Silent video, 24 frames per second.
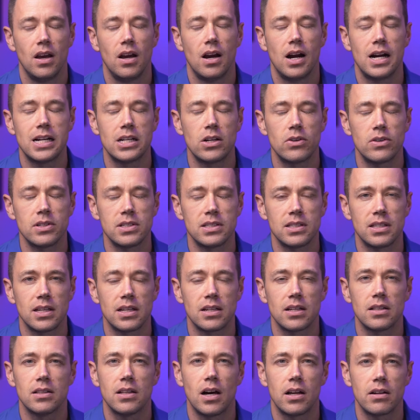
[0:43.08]
I noticed
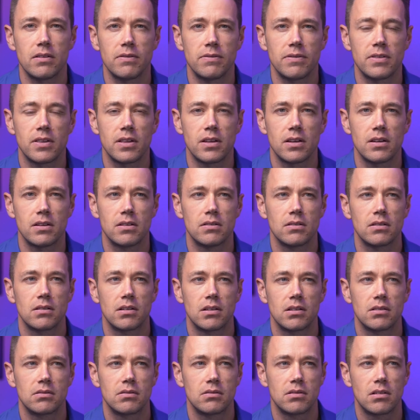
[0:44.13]
that a lot of the
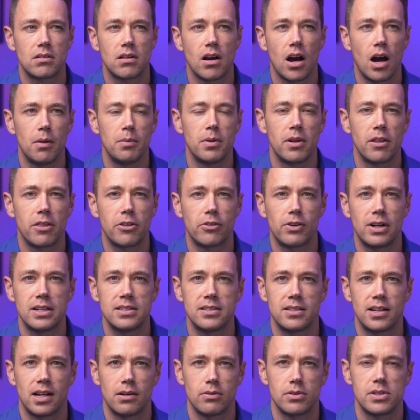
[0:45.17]
common
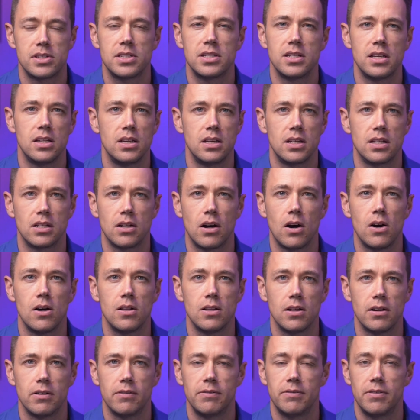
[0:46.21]
threads that I was seeing in
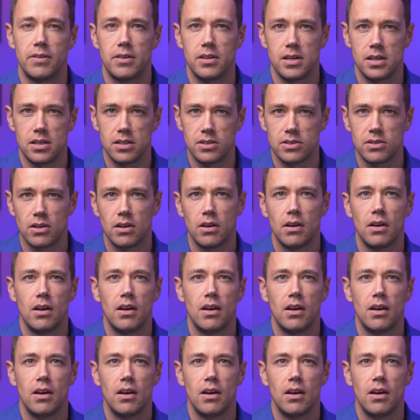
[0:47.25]
all of these